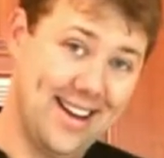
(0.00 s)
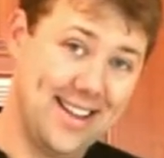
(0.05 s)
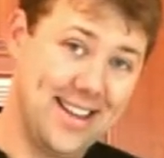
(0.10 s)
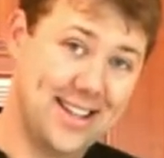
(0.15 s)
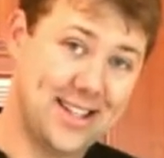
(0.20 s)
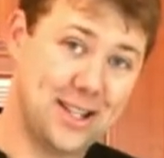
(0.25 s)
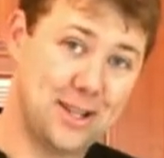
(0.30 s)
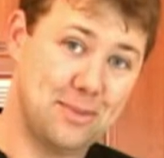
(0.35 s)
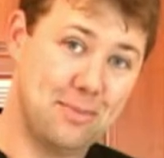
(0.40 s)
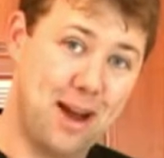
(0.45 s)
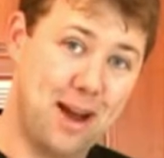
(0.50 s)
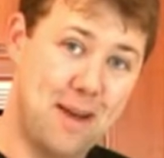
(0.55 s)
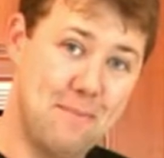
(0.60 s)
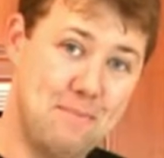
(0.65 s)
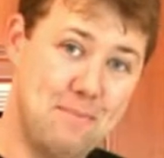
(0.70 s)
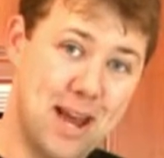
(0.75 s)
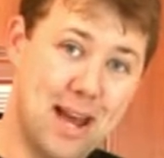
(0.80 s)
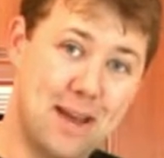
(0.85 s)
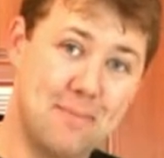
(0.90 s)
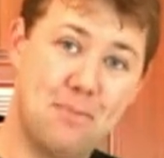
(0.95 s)
This is my
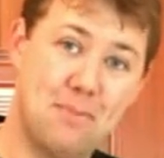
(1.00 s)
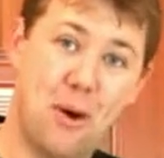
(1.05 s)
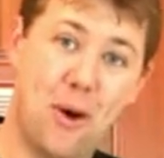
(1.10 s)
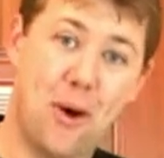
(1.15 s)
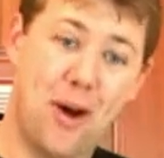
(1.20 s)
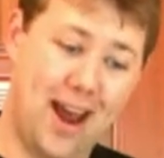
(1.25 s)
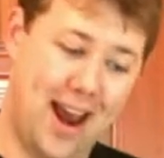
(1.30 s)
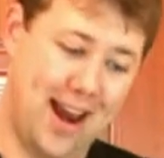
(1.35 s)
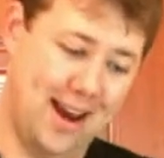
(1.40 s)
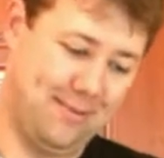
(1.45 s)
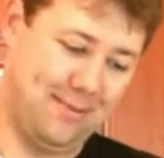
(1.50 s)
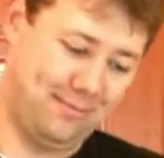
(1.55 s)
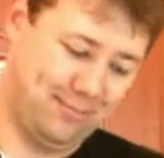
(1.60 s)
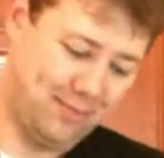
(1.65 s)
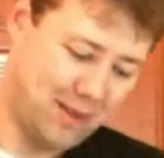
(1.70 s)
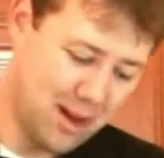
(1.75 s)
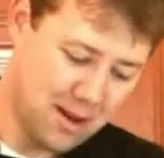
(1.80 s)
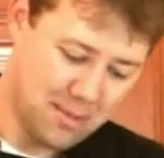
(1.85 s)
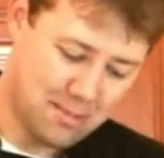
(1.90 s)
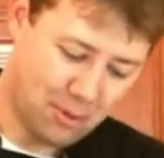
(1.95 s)
big boy.
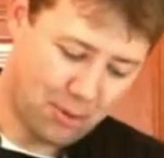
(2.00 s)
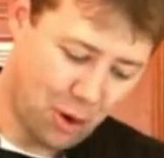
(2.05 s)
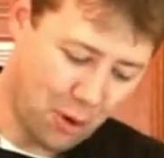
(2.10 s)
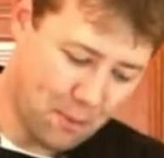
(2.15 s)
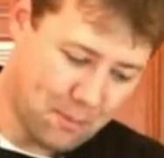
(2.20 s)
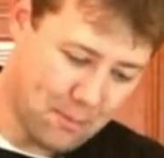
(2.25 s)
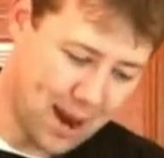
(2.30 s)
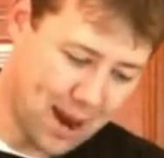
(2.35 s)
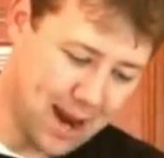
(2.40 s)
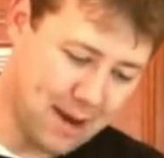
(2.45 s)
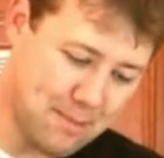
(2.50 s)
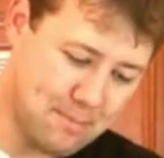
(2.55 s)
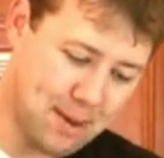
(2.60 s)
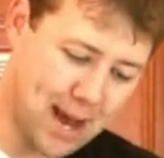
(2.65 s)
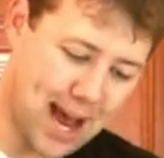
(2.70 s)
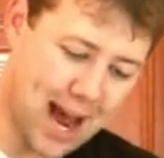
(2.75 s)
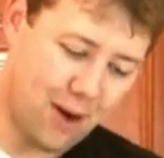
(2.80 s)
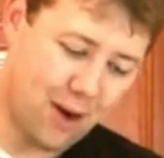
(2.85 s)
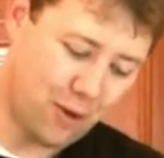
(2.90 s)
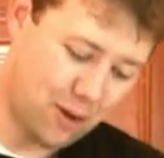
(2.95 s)
Propane
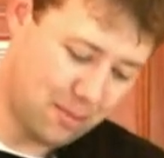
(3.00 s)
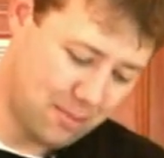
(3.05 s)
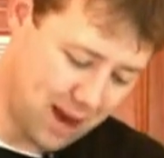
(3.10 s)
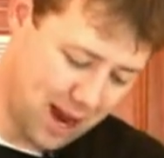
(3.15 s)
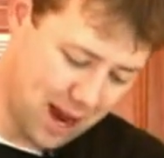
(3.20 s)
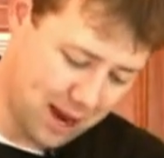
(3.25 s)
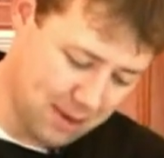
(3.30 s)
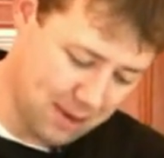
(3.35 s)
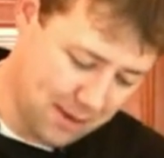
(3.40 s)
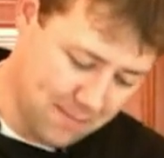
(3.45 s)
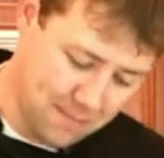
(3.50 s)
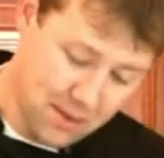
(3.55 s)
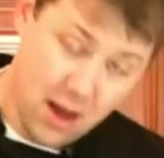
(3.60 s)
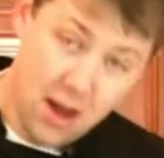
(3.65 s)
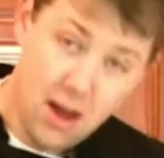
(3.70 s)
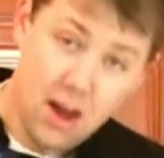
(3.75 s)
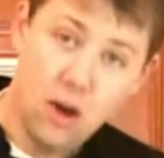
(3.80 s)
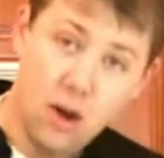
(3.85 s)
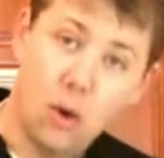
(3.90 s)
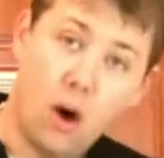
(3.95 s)
power, baby.
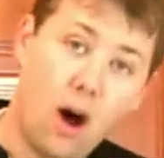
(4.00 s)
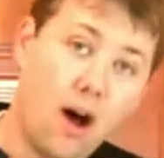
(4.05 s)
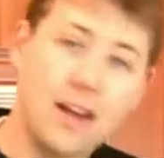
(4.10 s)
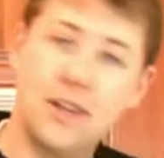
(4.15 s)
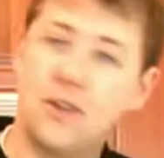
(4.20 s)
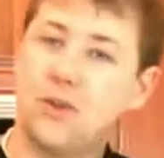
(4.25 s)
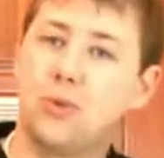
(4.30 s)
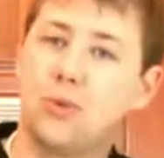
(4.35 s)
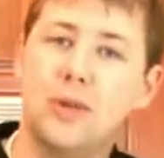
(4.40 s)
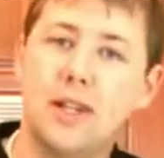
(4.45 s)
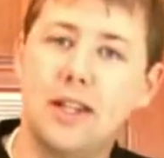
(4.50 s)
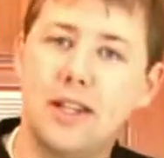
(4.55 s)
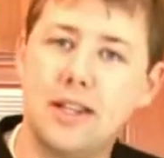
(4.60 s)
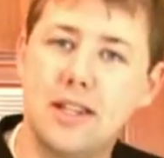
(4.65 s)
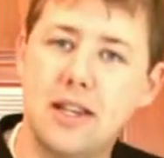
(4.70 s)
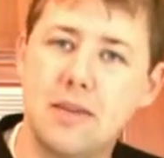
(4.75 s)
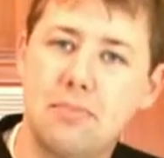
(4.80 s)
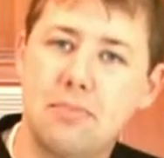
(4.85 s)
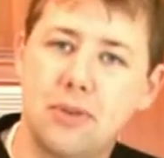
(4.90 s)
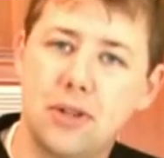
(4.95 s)
Well, it's really
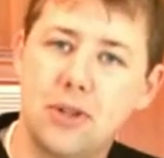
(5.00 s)
simple.